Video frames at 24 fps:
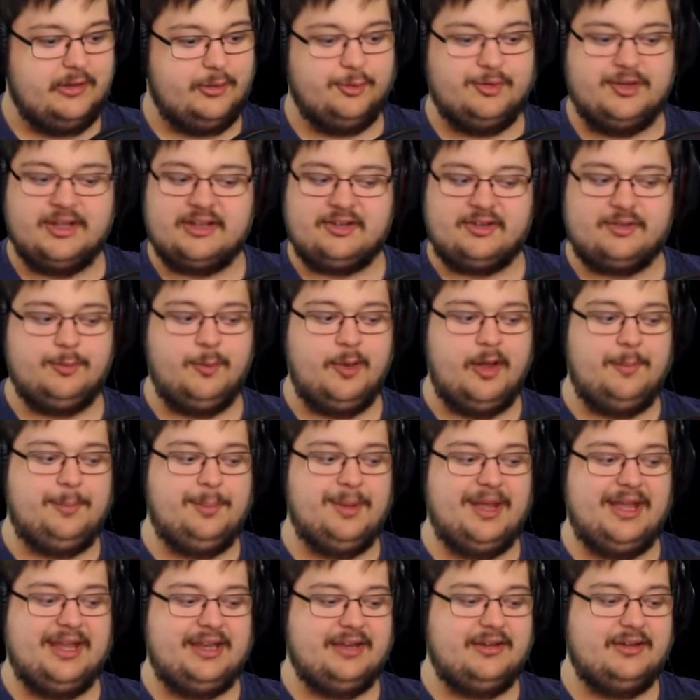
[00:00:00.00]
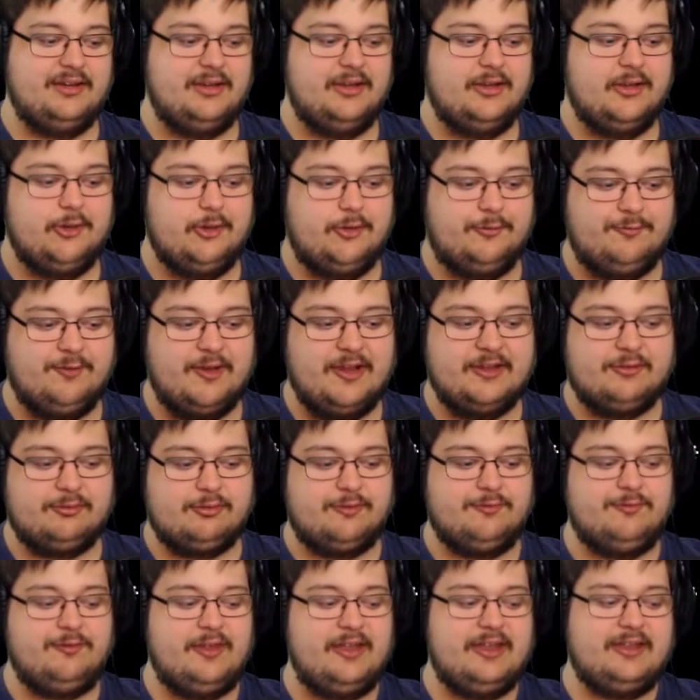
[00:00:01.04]
You take a small bite. Your face
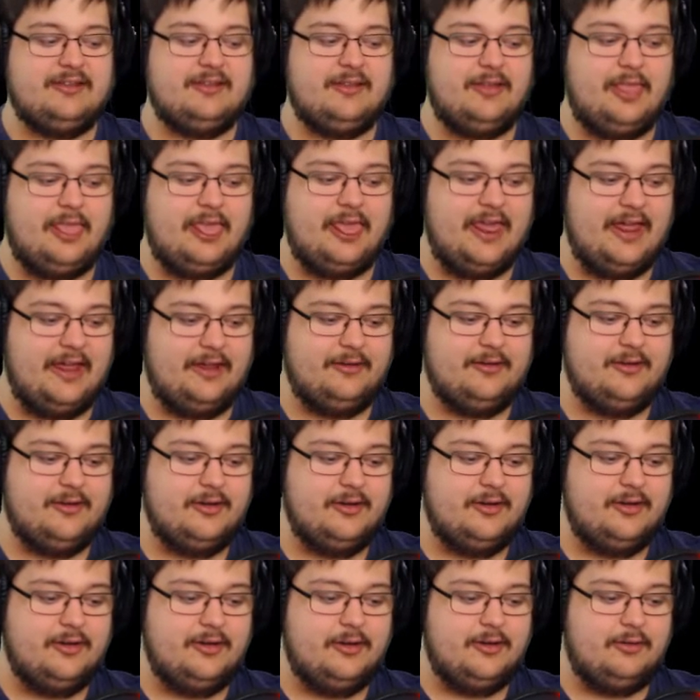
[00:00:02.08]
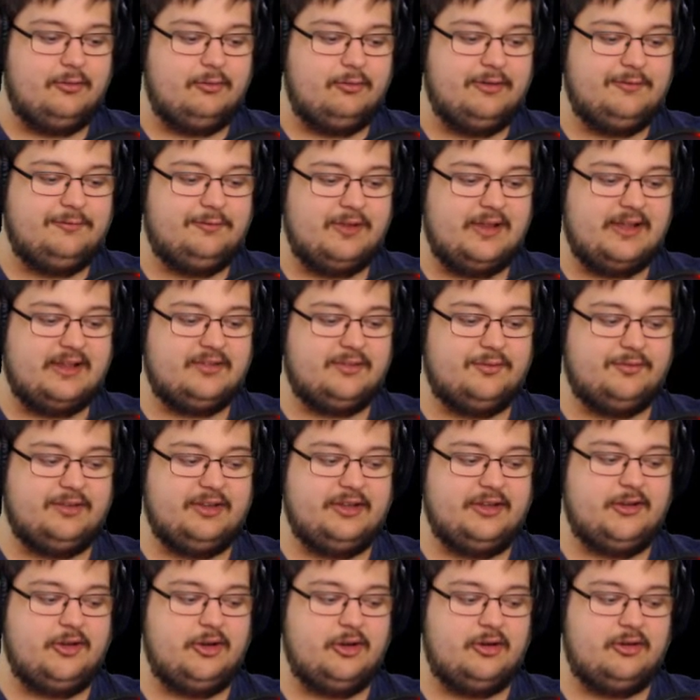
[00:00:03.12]
reflect... Eh,
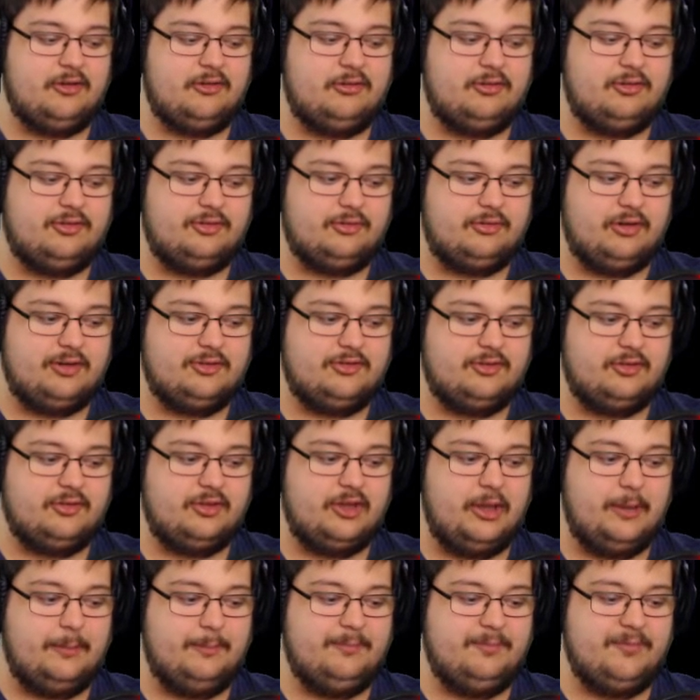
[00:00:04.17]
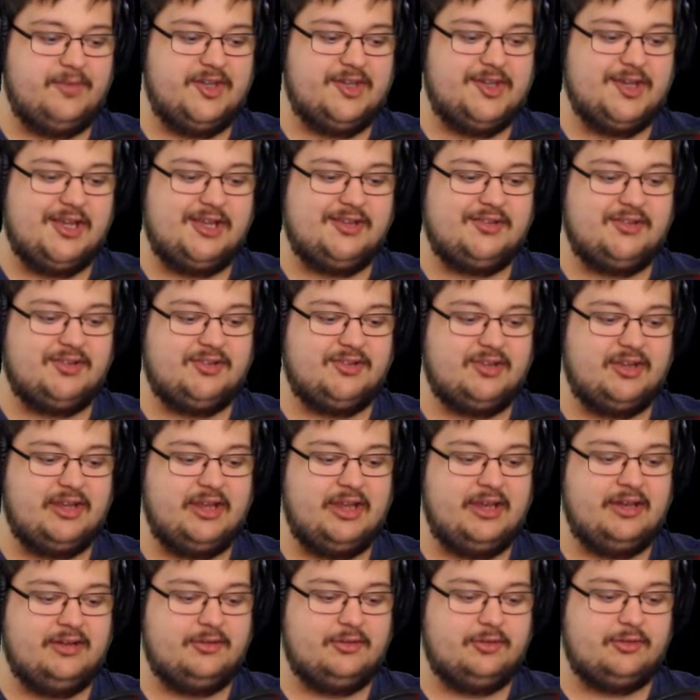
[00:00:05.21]
reflexively scrunches up. The taste is
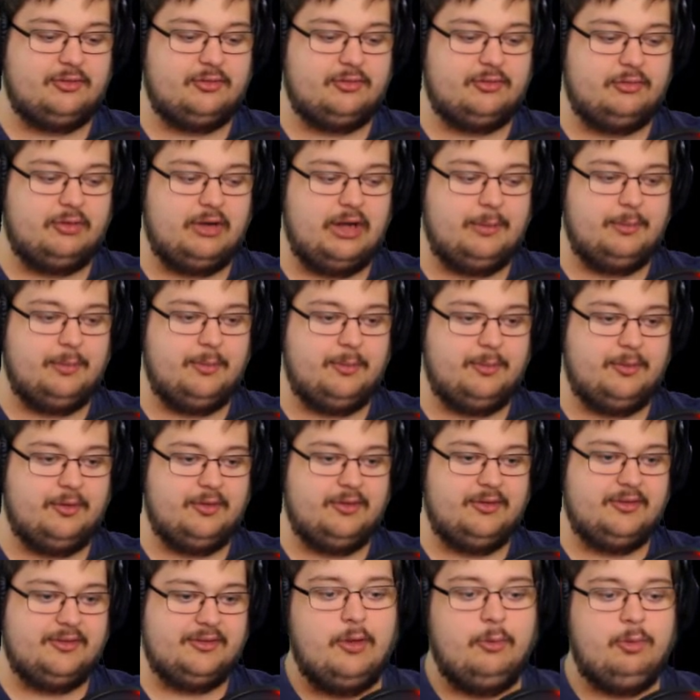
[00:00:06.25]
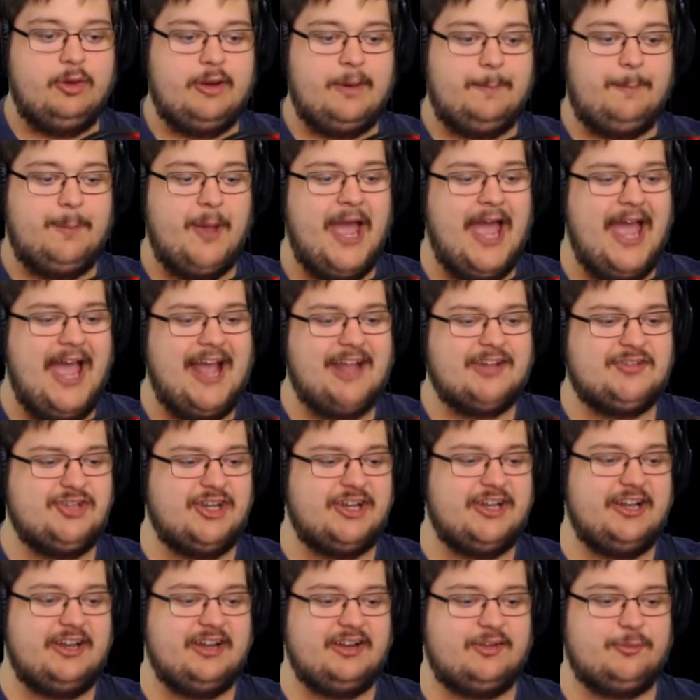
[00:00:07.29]
indescribable. What a
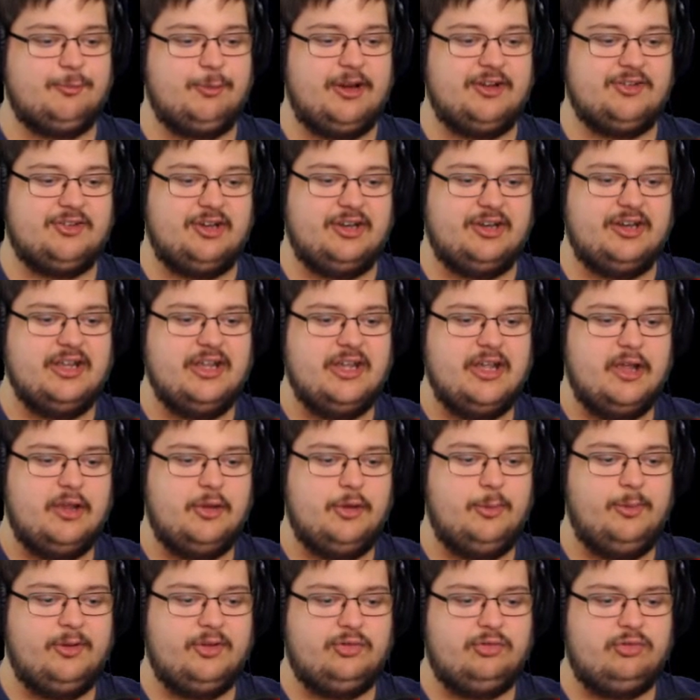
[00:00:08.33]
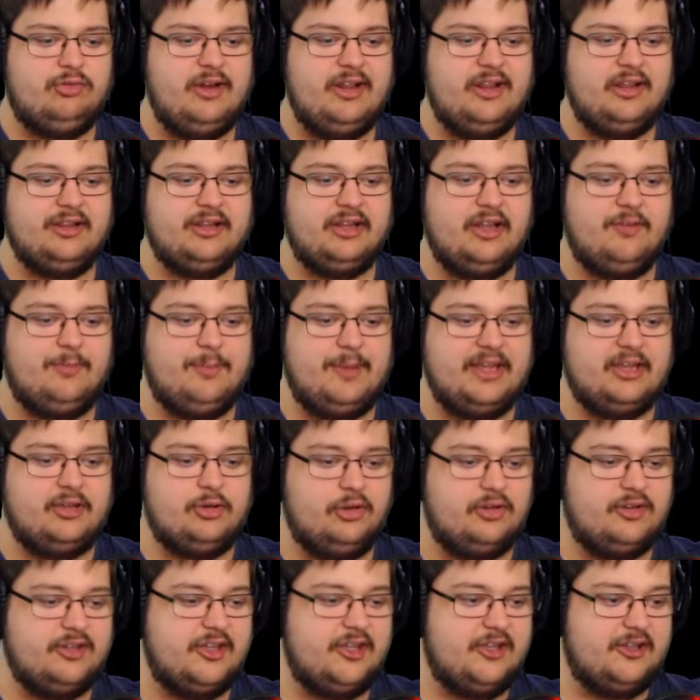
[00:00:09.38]
passionate expression! You must really love my
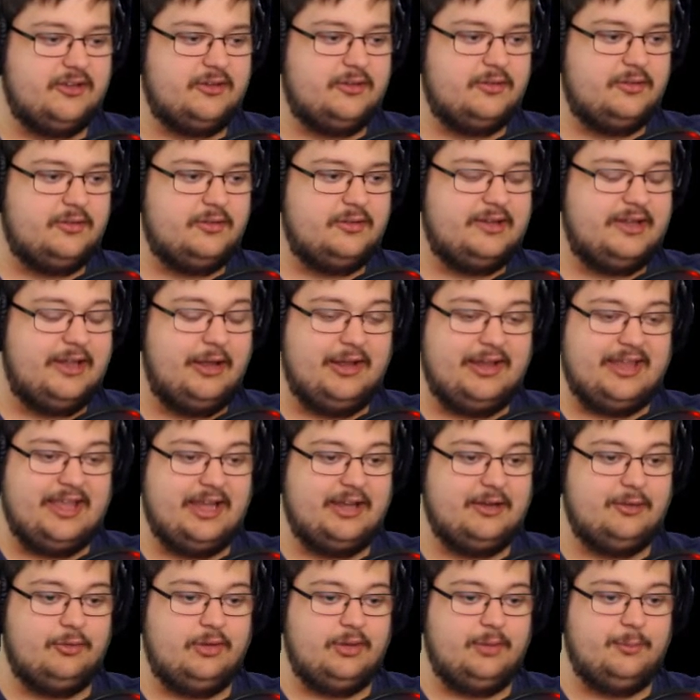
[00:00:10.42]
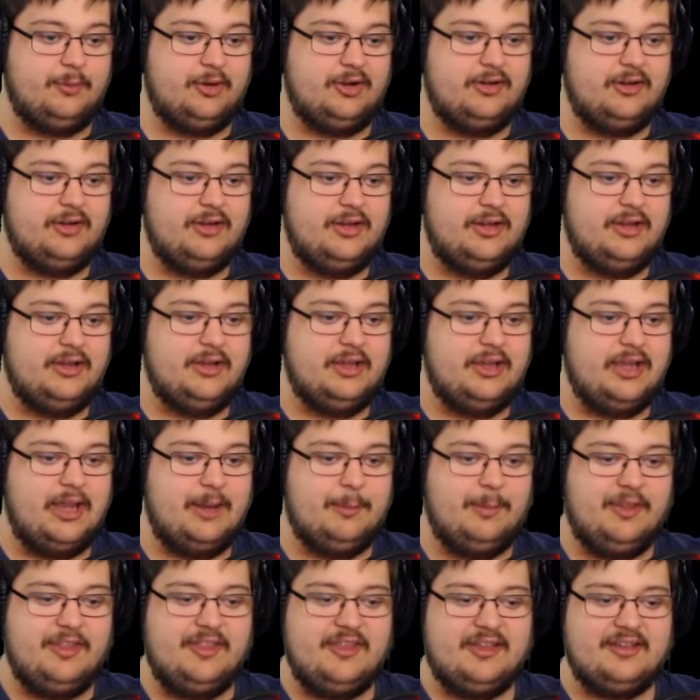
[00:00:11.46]
cooking. Now I can't do it anymore.
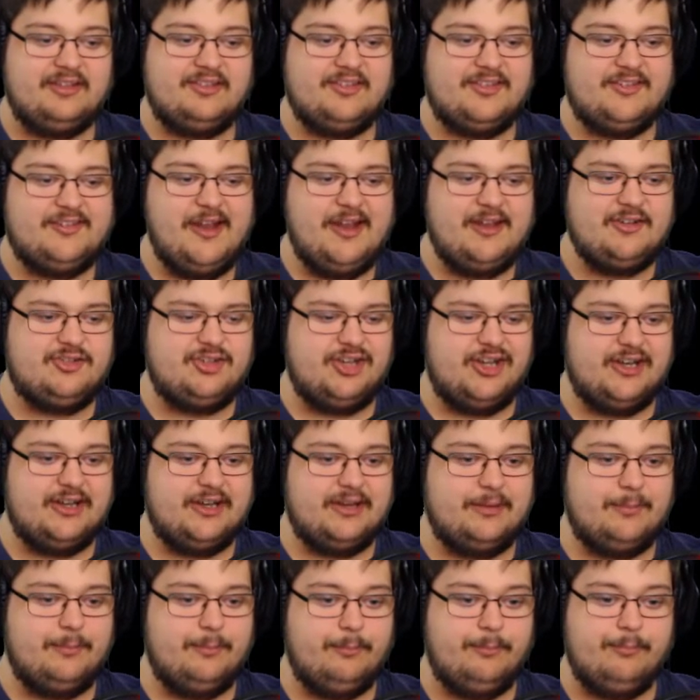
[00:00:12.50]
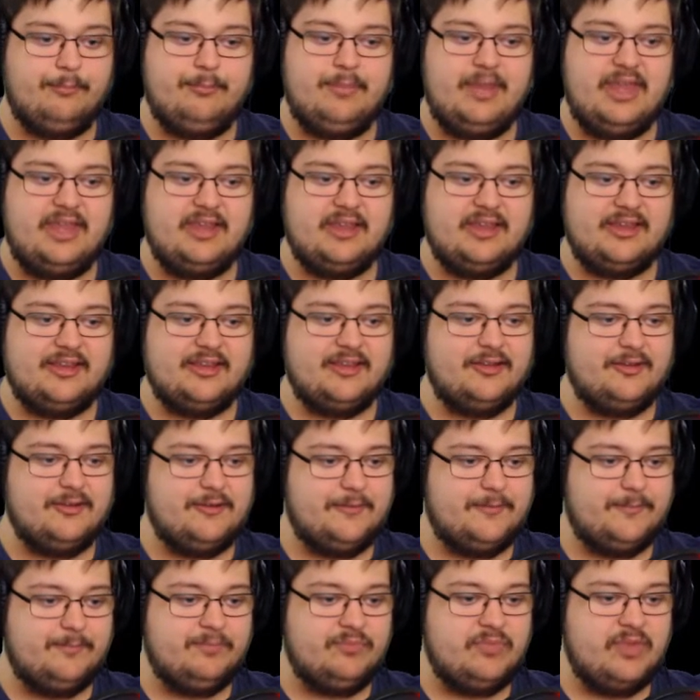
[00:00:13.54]
And by the extension, me.
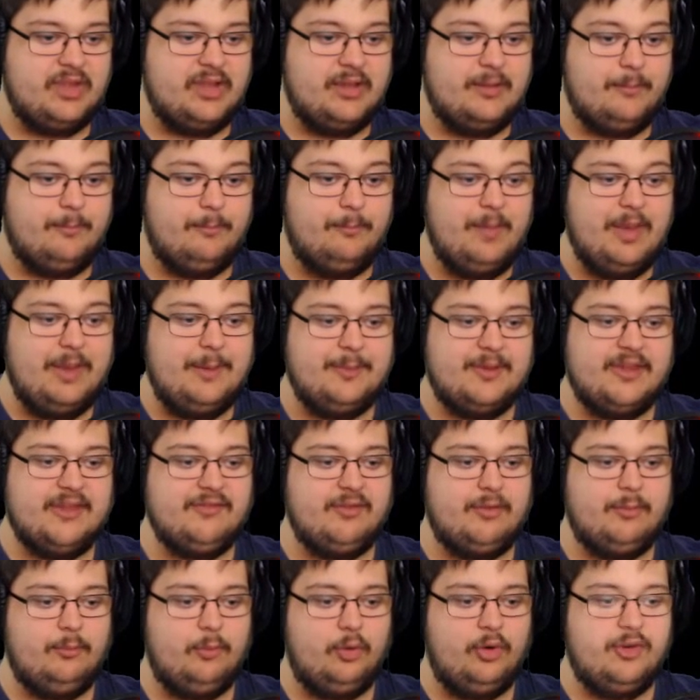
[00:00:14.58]
Maybe even